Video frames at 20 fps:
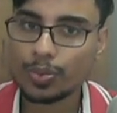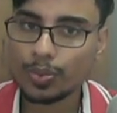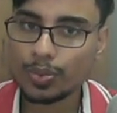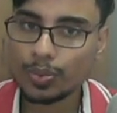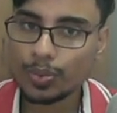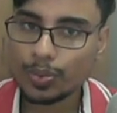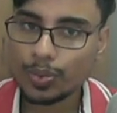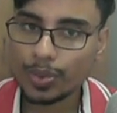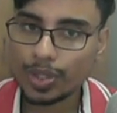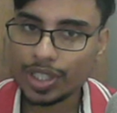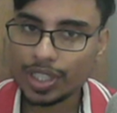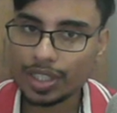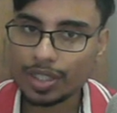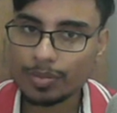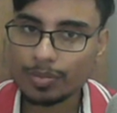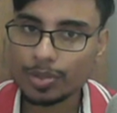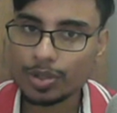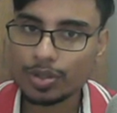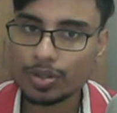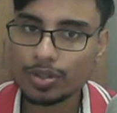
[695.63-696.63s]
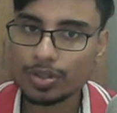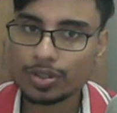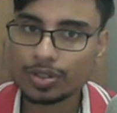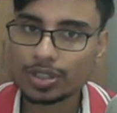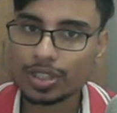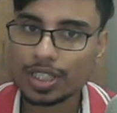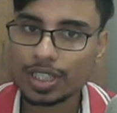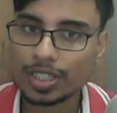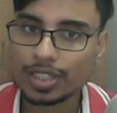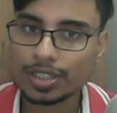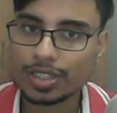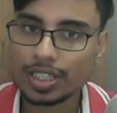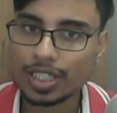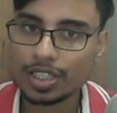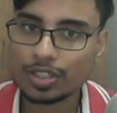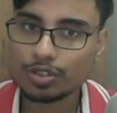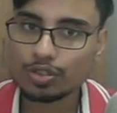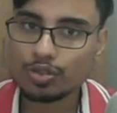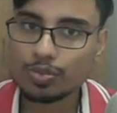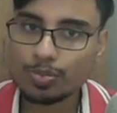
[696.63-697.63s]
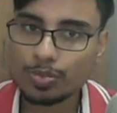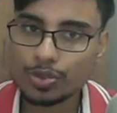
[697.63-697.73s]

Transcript: queen, because there are two